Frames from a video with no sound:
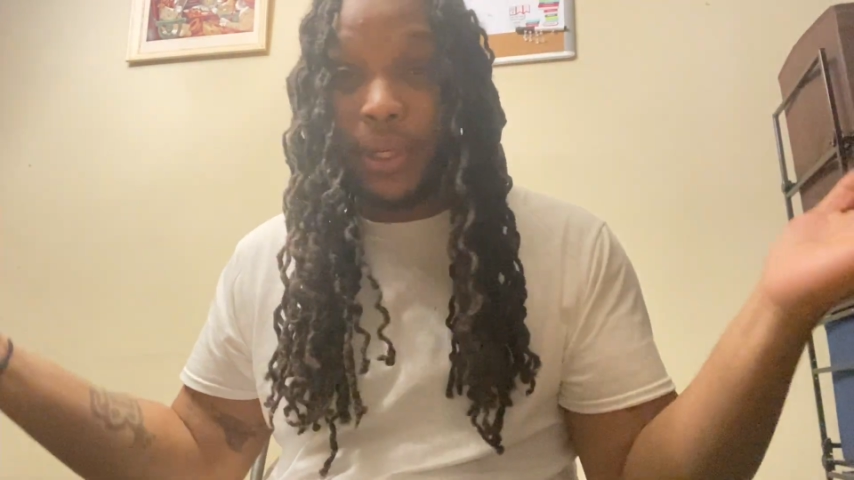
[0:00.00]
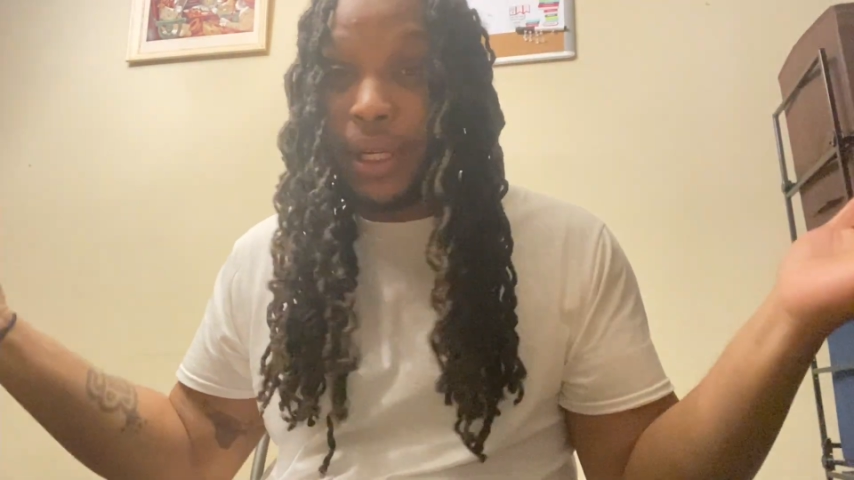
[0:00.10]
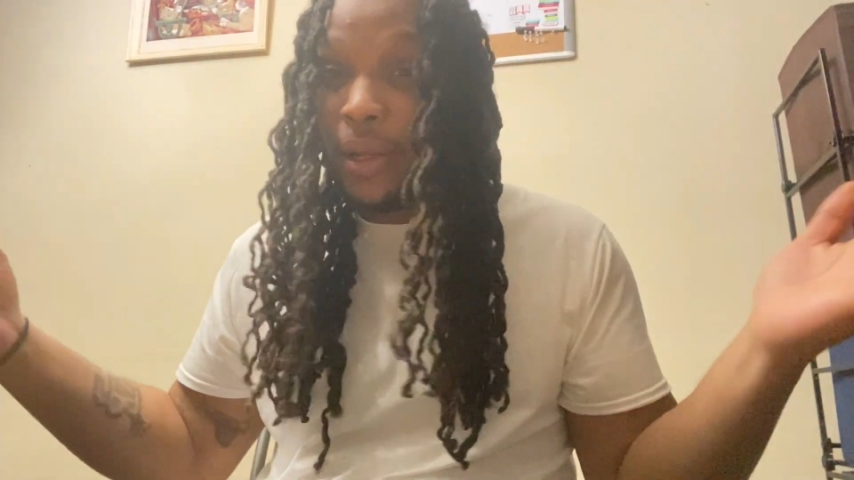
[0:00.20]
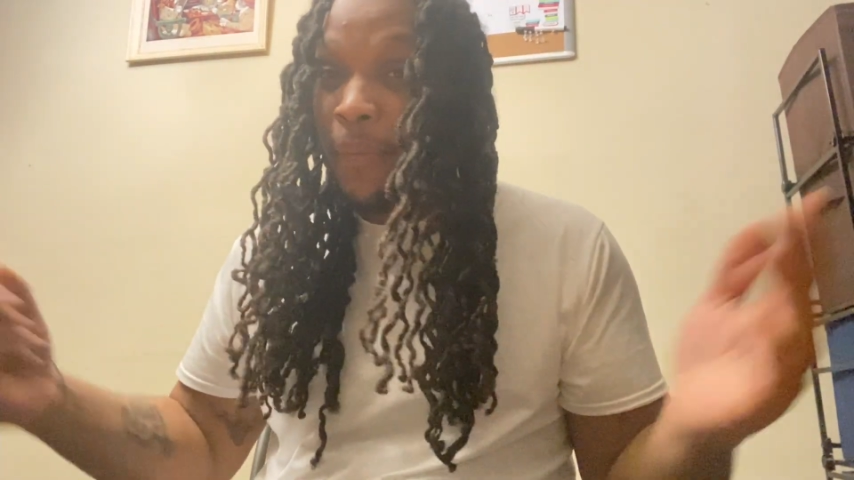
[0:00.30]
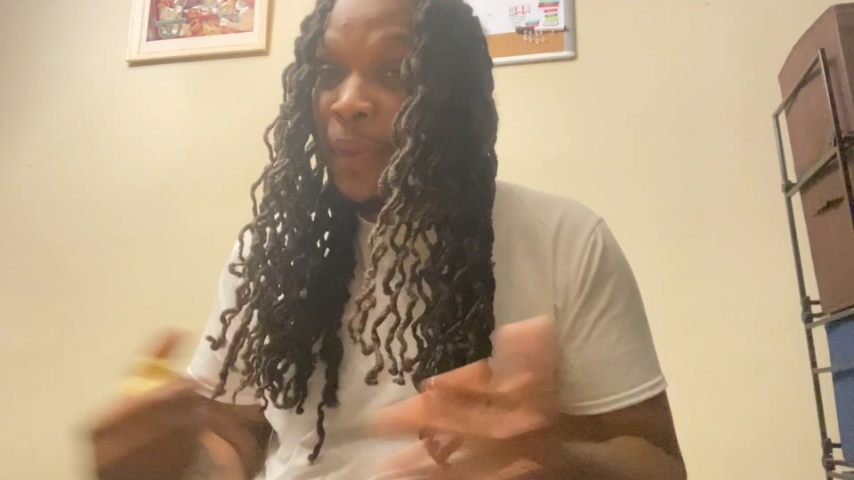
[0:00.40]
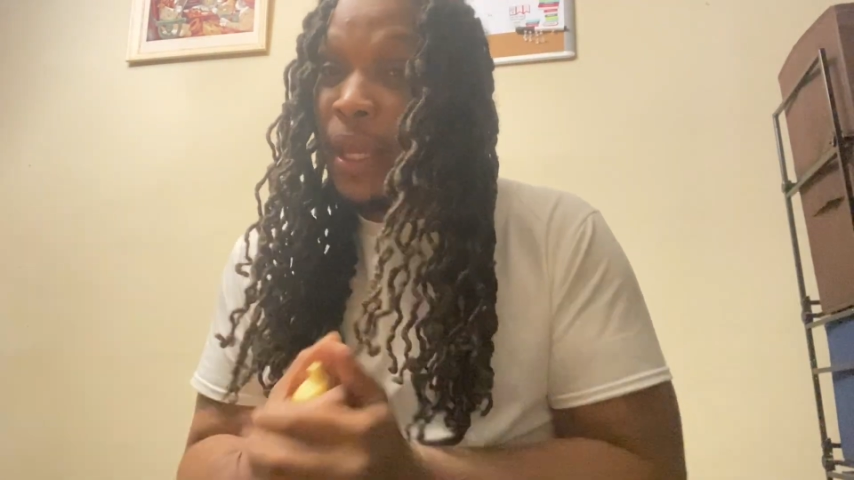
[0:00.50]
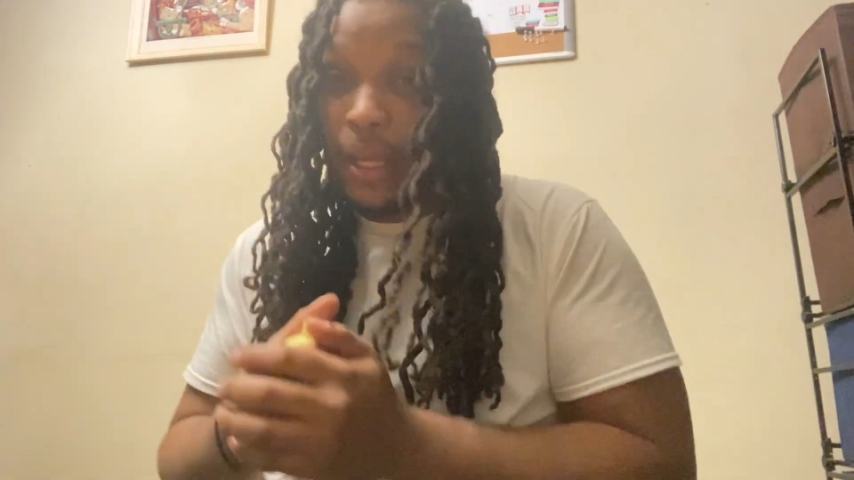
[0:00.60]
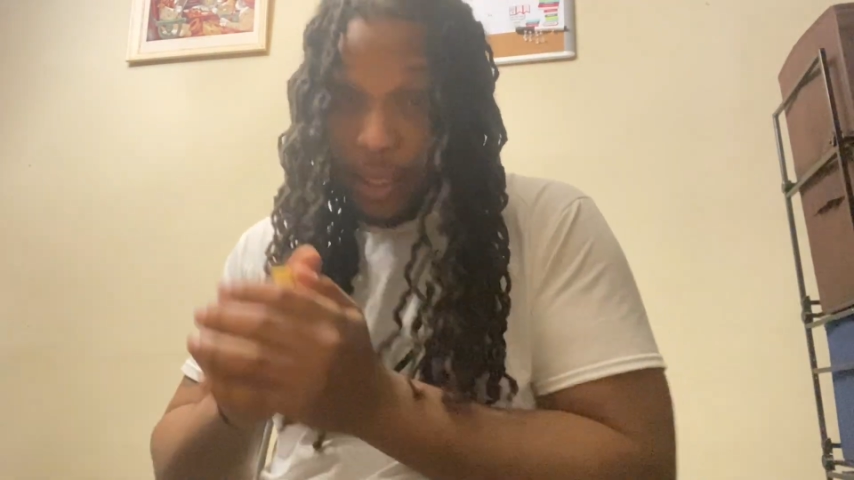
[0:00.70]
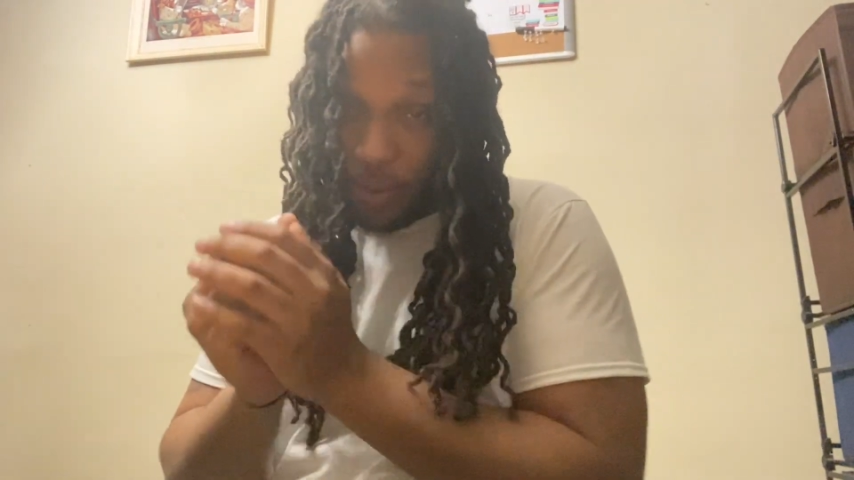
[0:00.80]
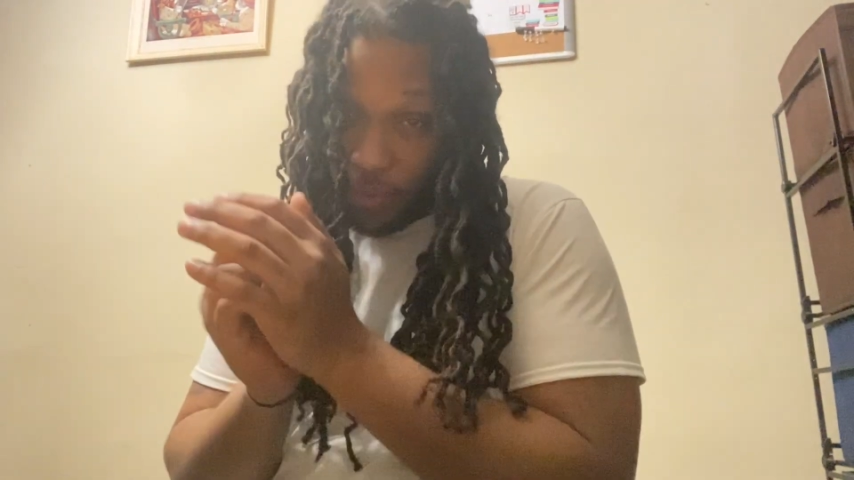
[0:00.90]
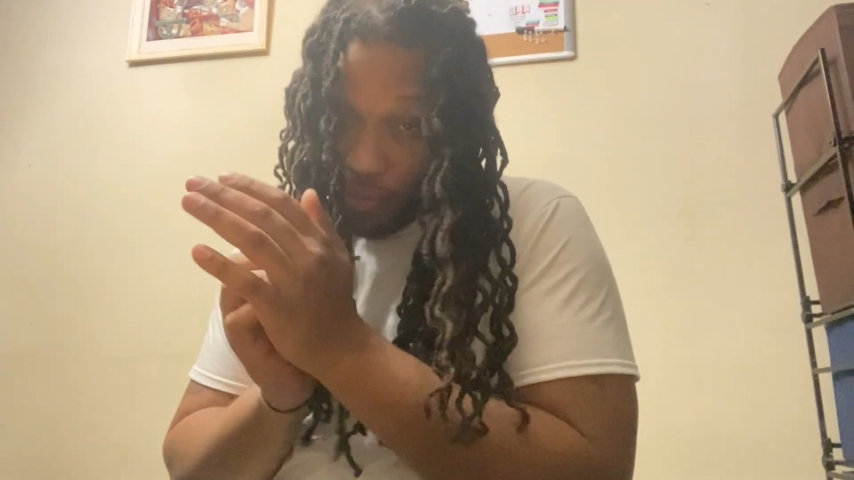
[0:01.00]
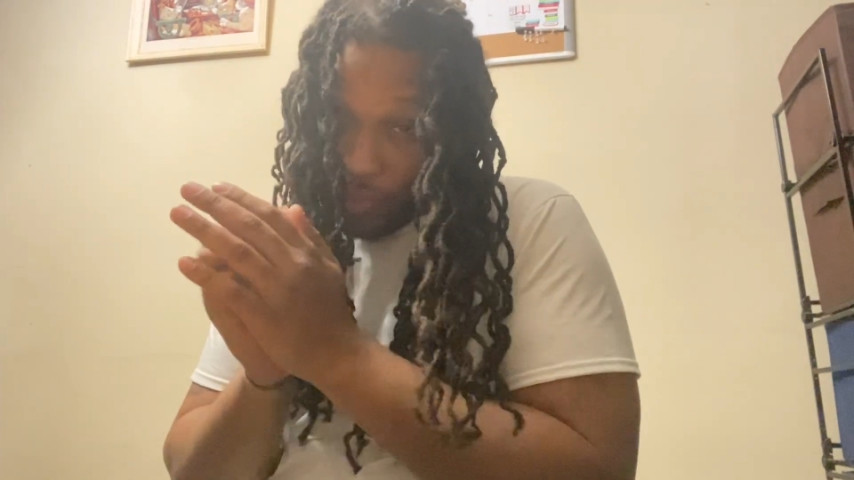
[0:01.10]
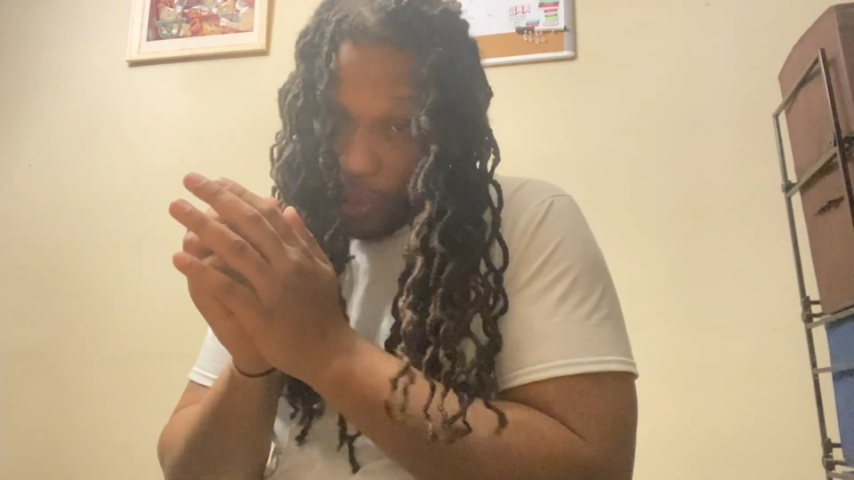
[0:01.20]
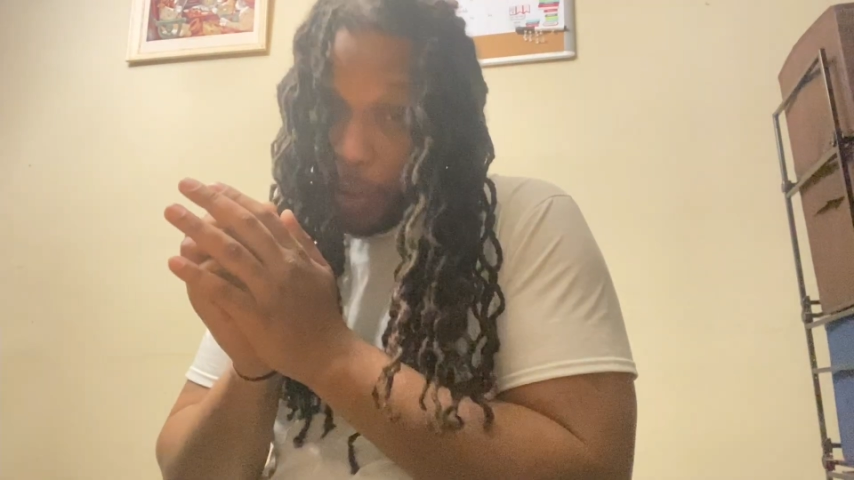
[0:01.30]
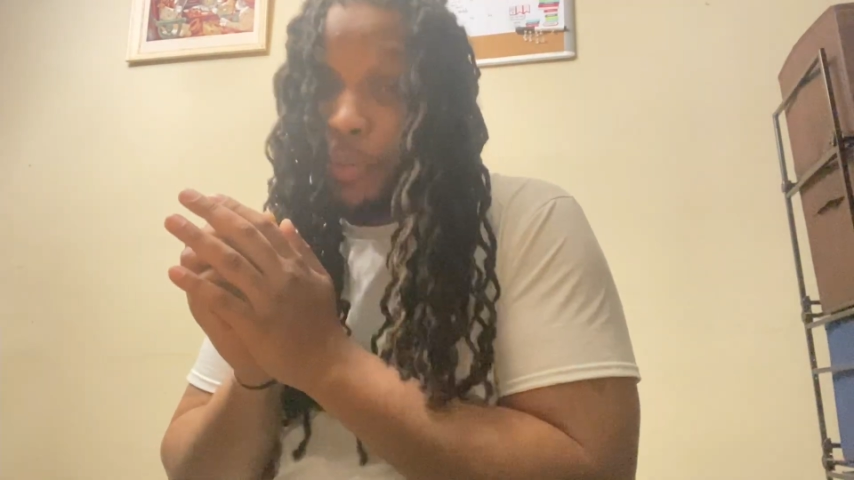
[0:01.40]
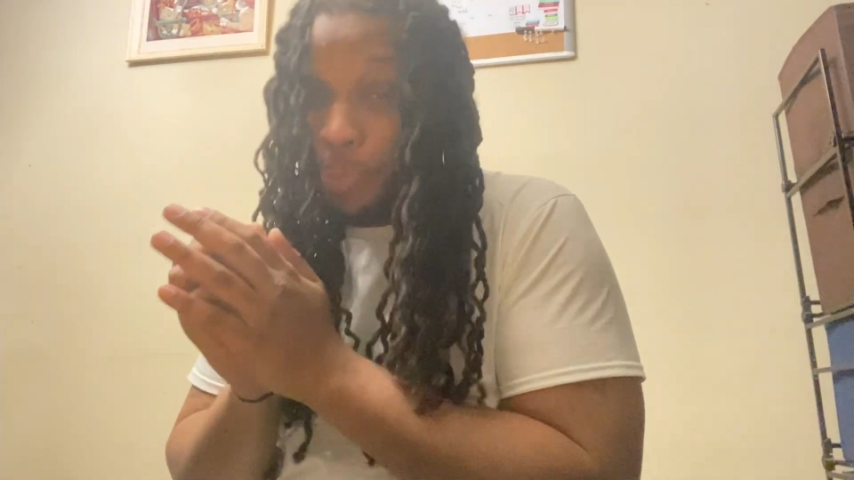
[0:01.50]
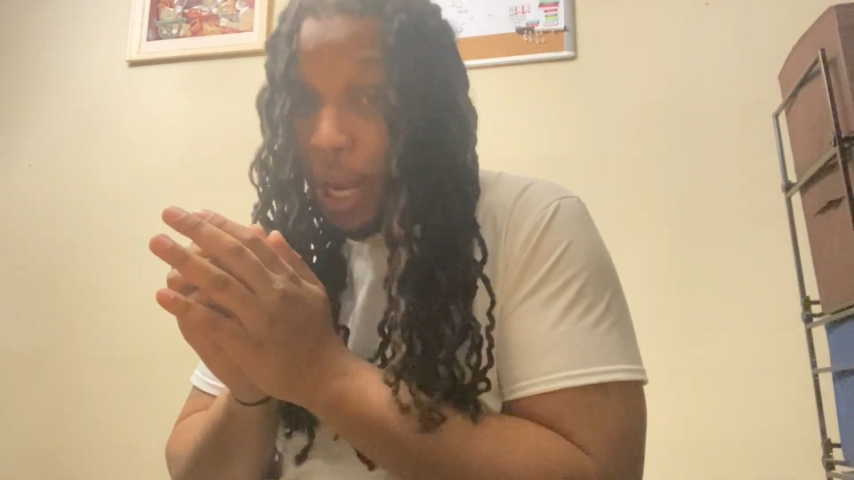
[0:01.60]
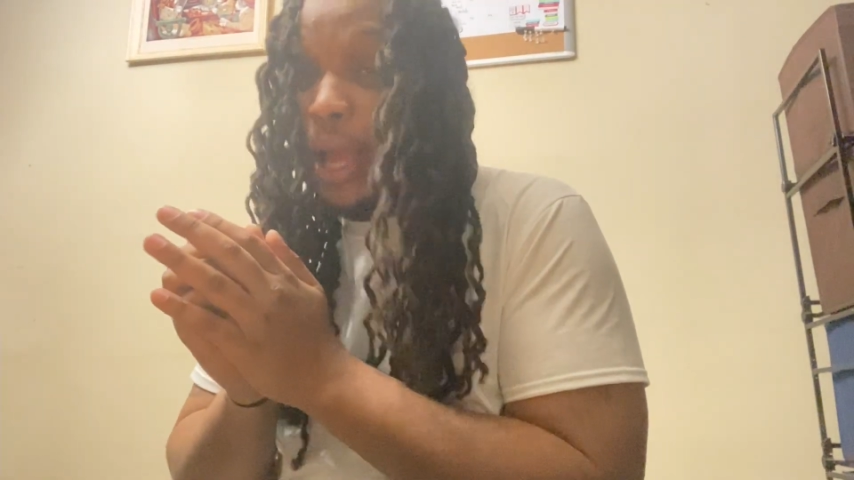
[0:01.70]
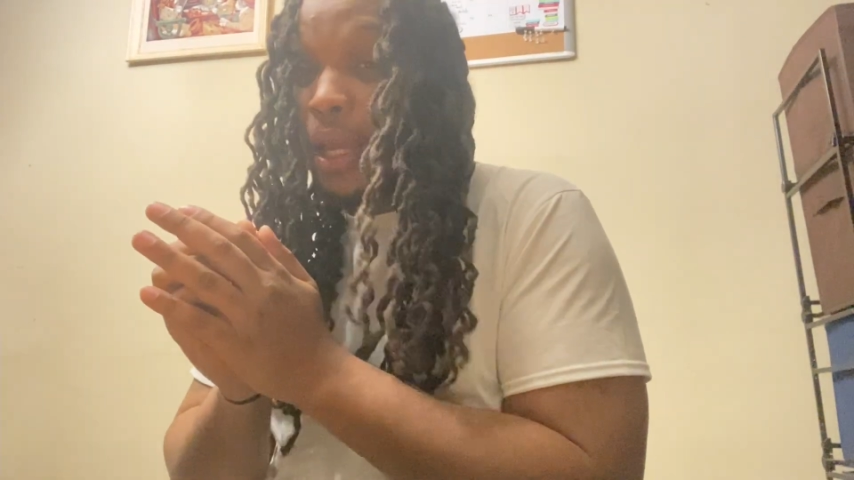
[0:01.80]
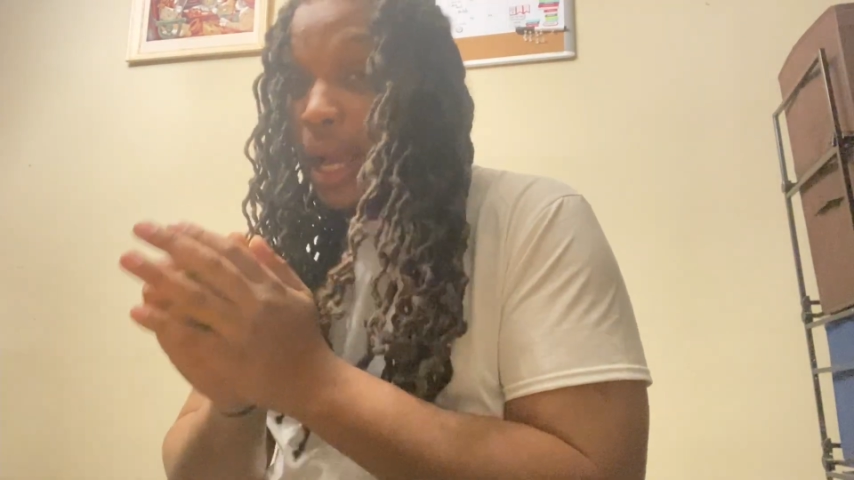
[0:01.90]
bro. It was player,